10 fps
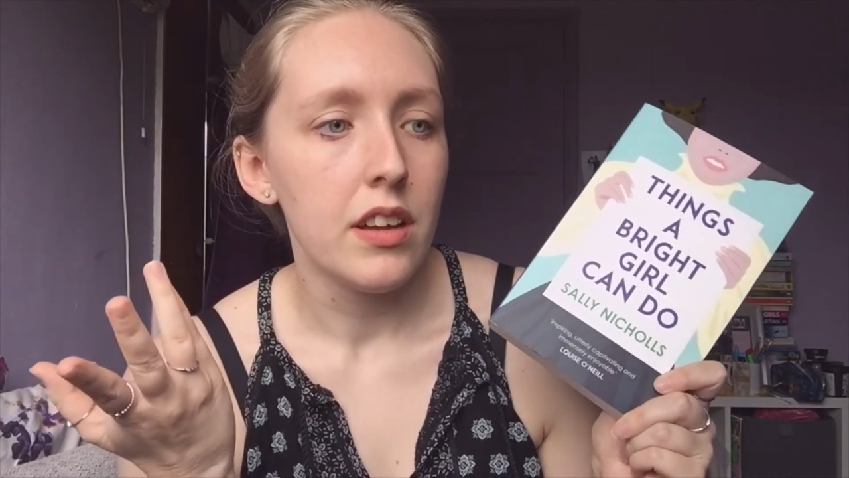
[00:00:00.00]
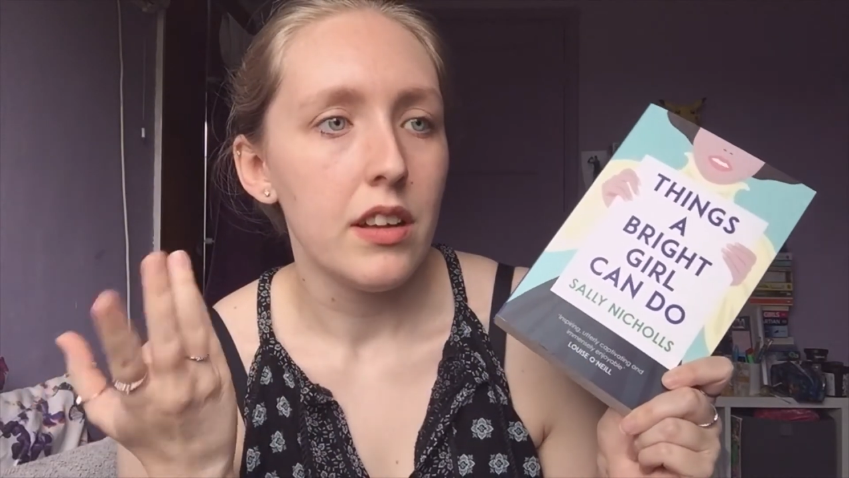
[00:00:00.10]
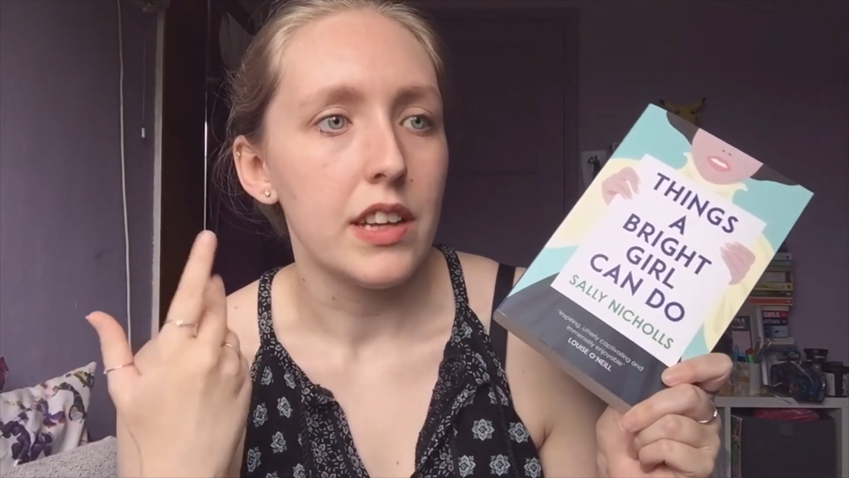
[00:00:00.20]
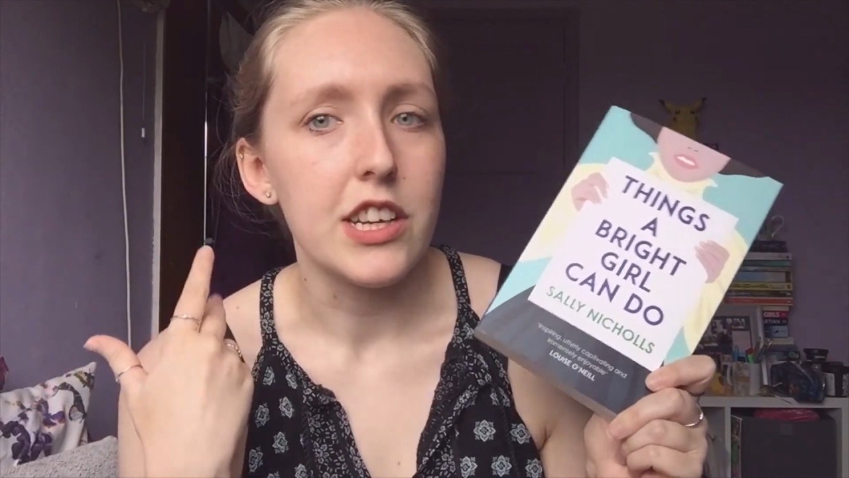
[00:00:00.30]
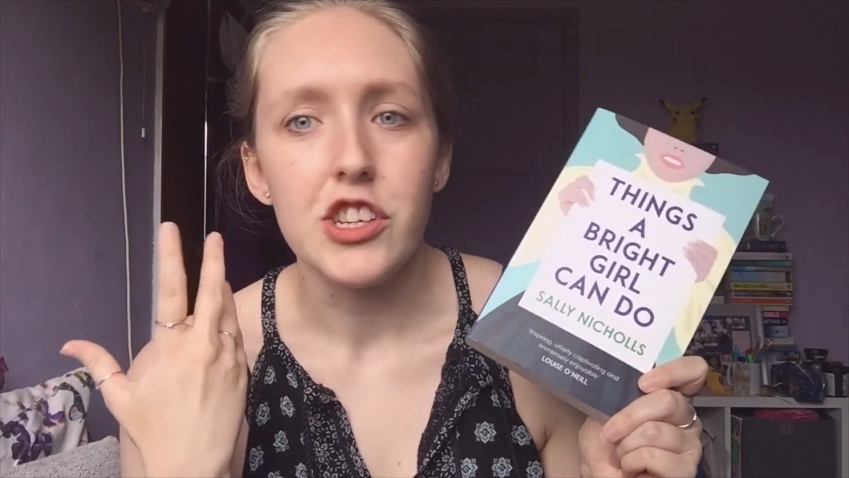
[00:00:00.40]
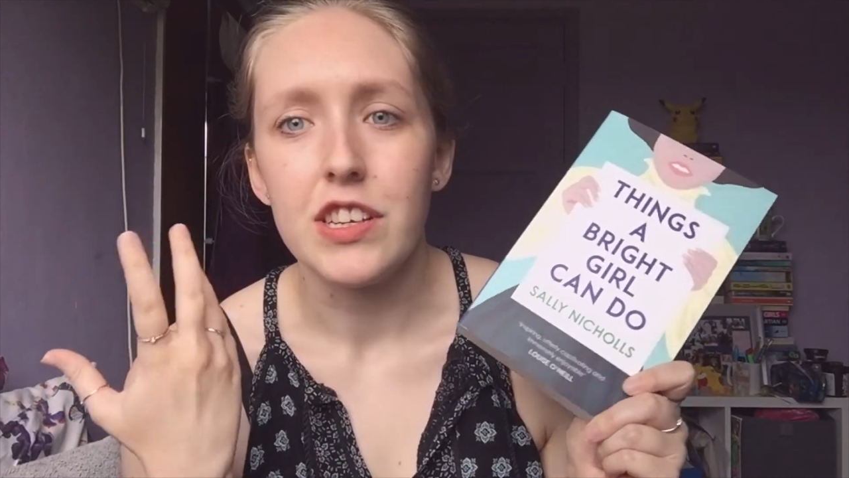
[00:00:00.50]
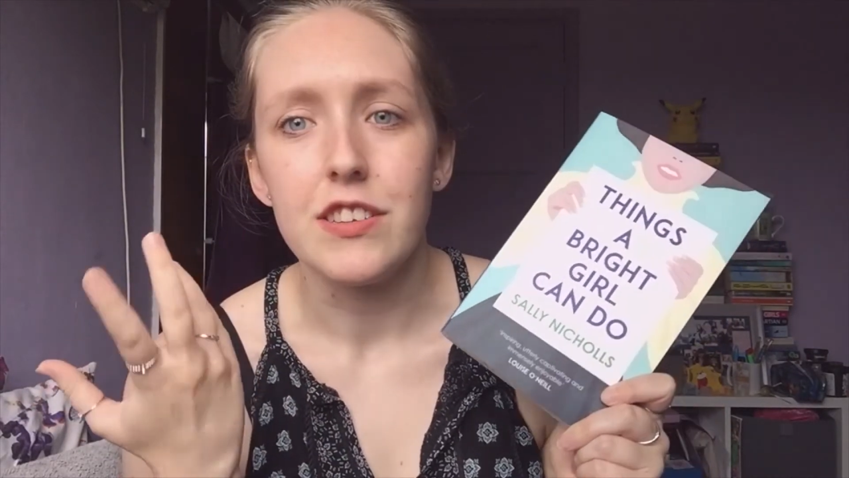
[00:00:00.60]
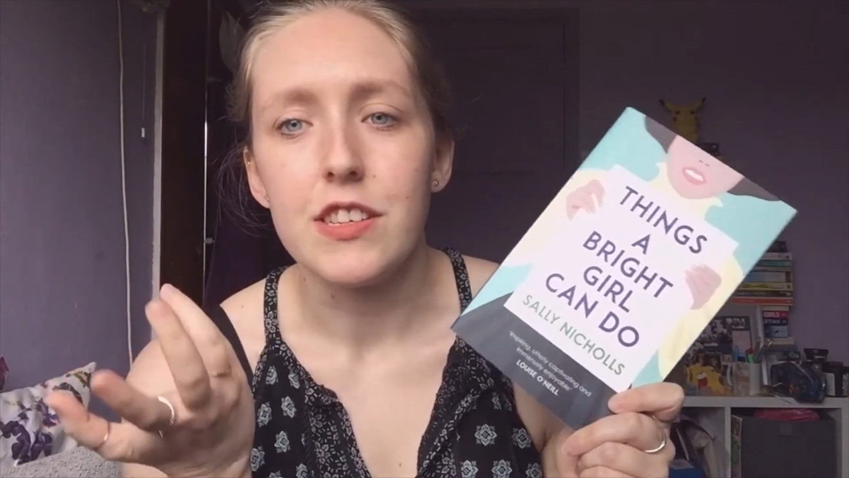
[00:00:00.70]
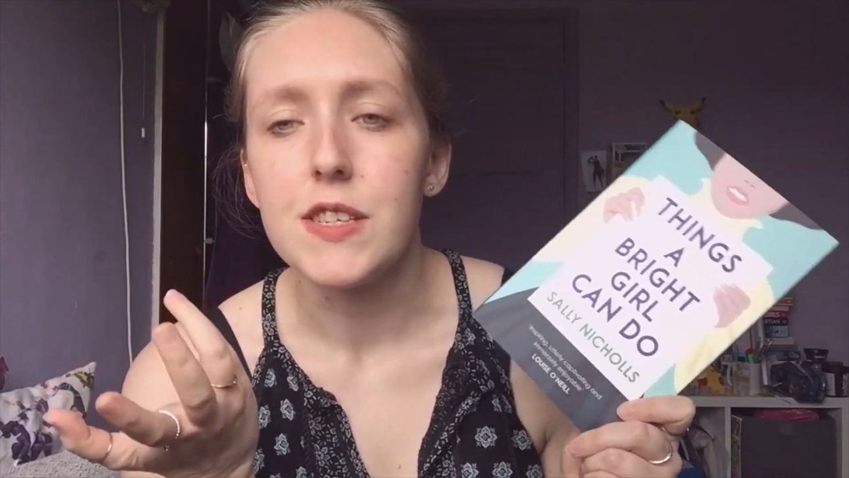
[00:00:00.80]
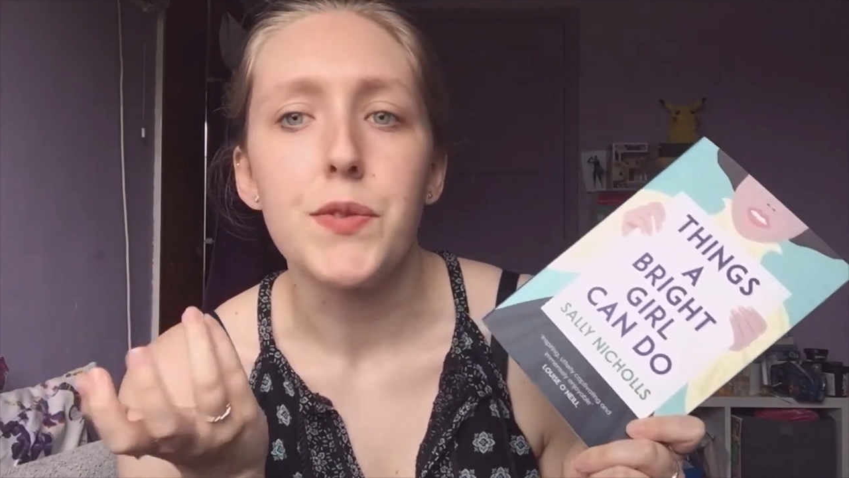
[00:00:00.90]
like gender
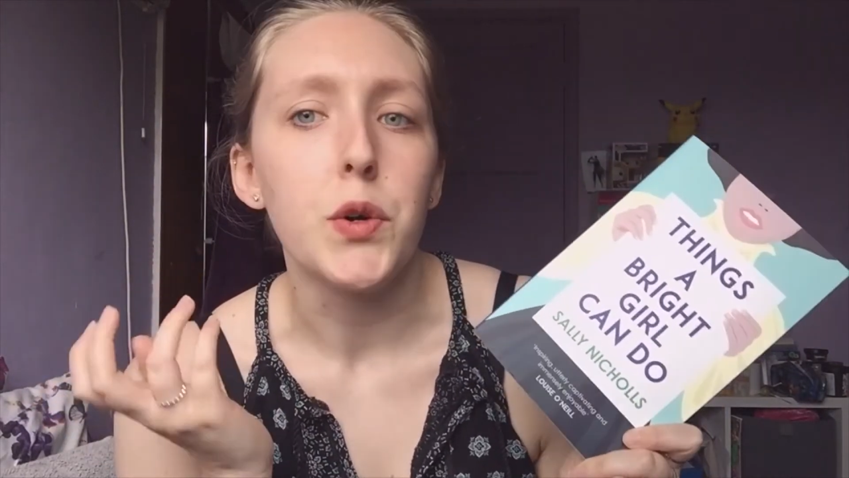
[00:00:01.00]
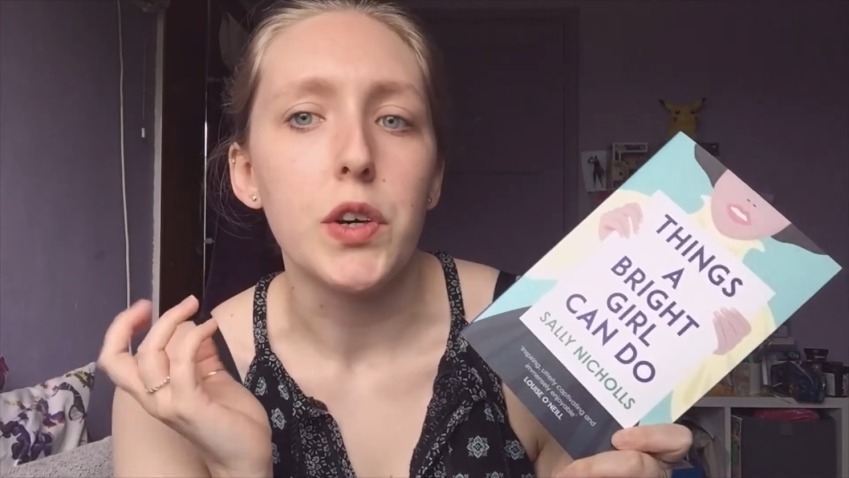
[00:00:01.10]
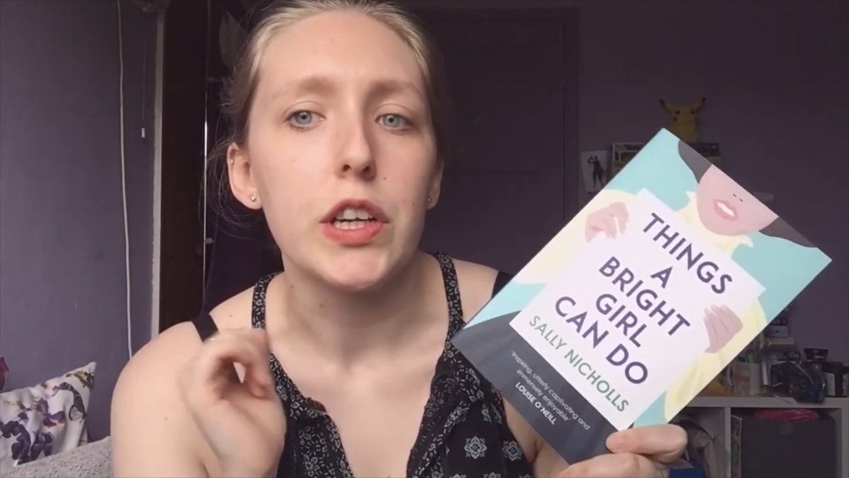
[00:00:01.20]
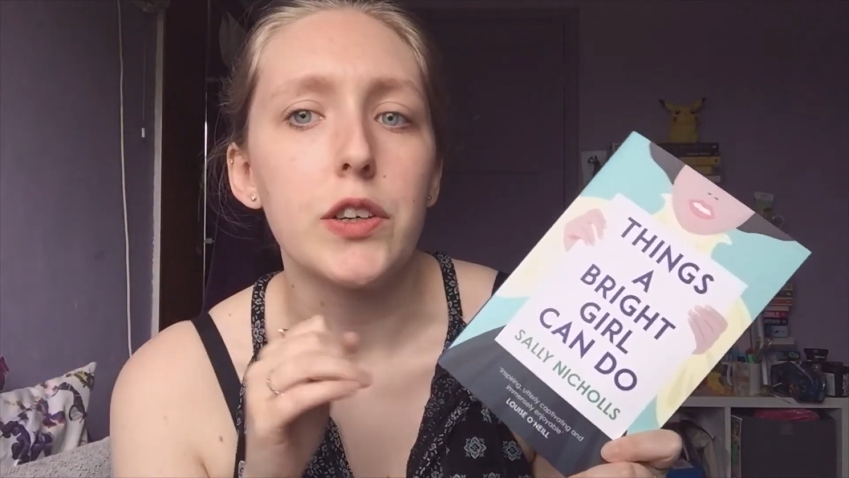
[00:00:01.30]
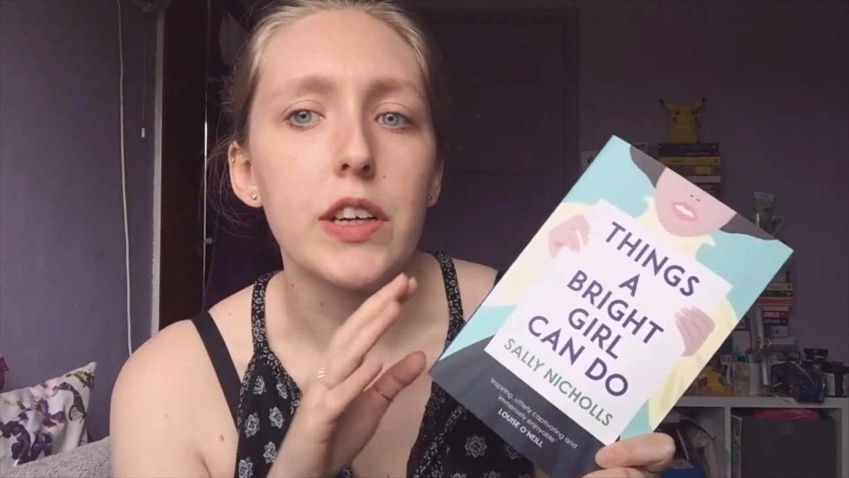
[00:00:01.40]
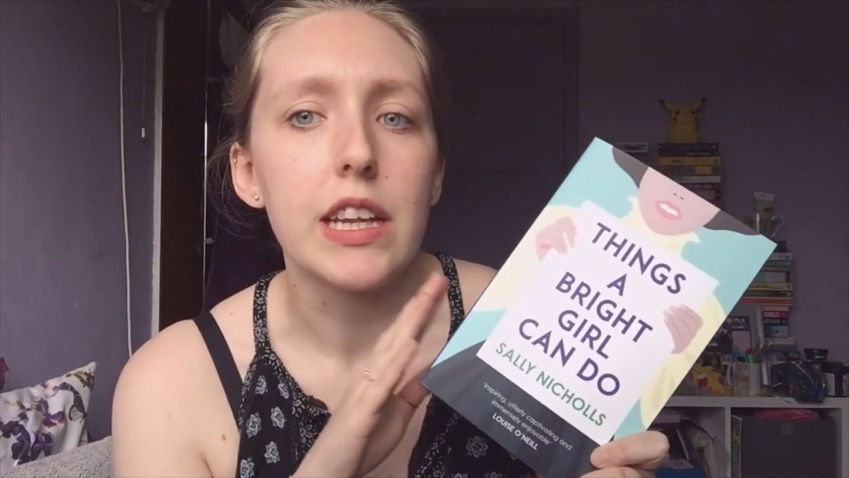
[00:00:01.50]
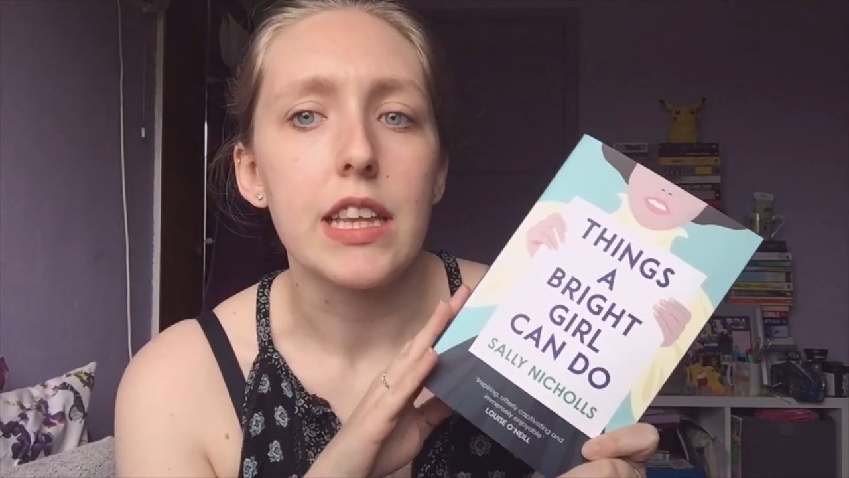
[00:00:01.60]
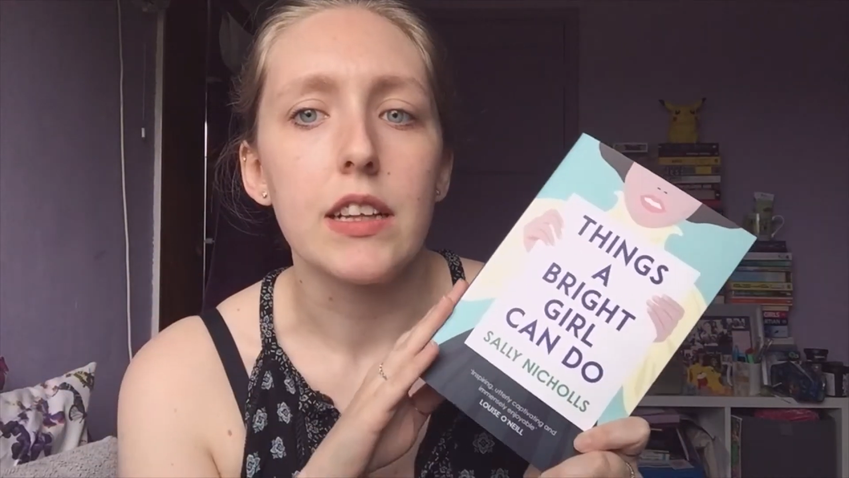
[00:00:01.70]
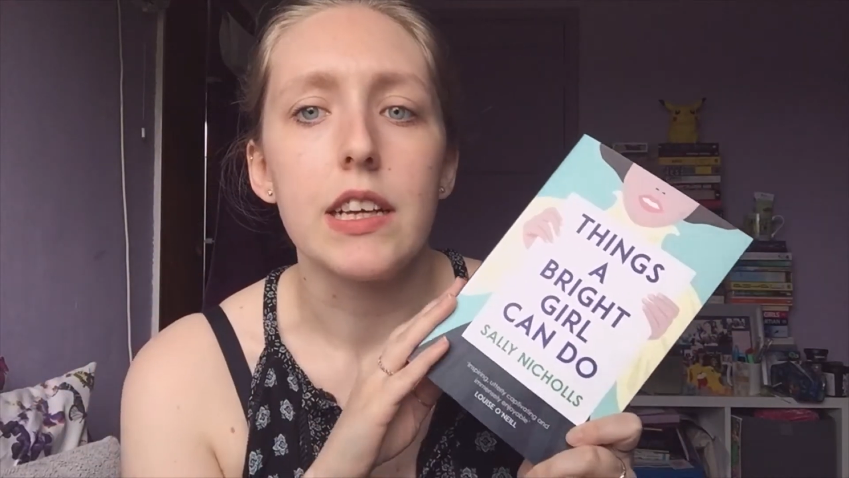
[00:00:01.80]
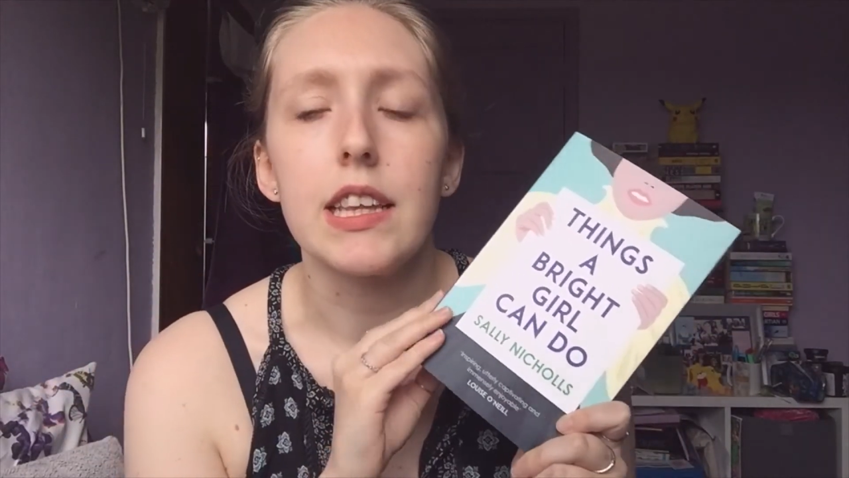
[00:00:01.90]
dysphoric or
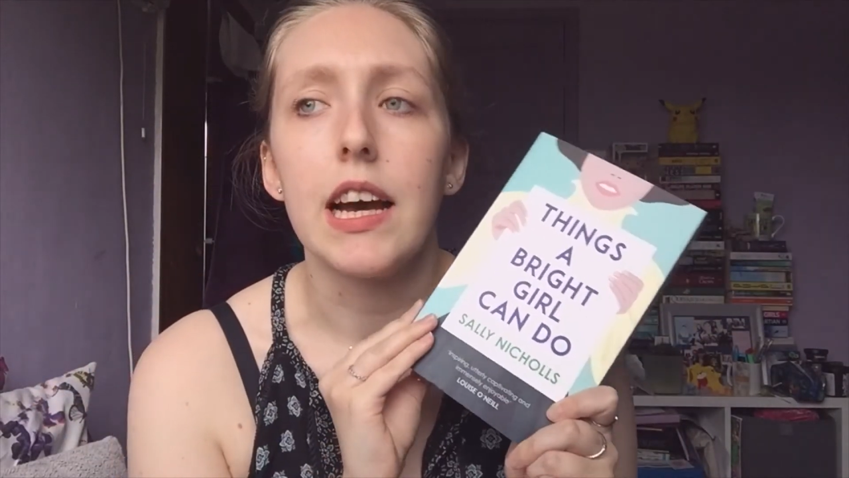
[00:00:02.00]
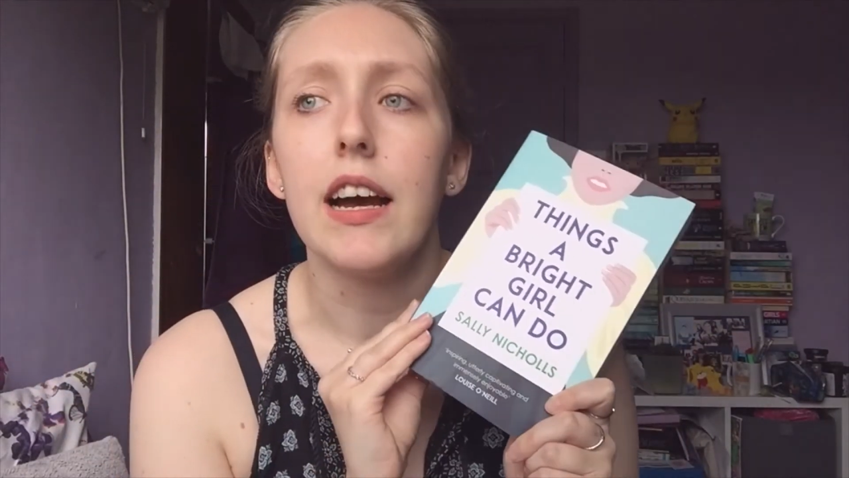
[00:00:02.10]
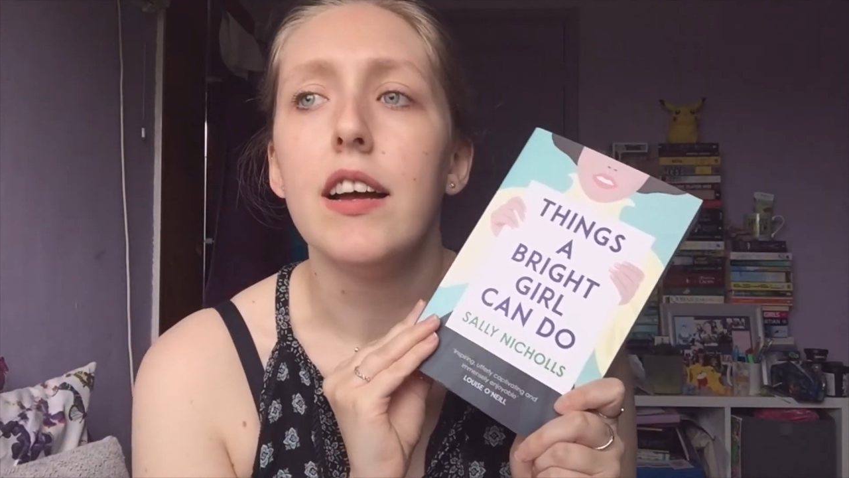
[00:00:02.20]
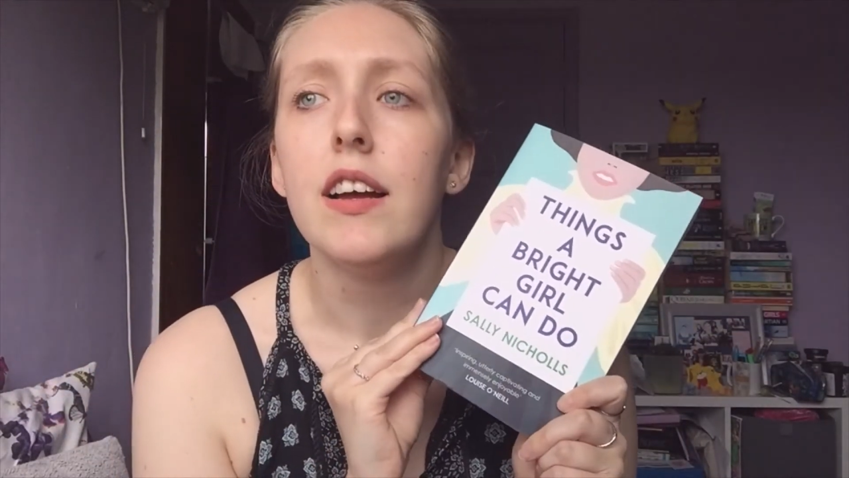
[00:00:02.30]
anything like that.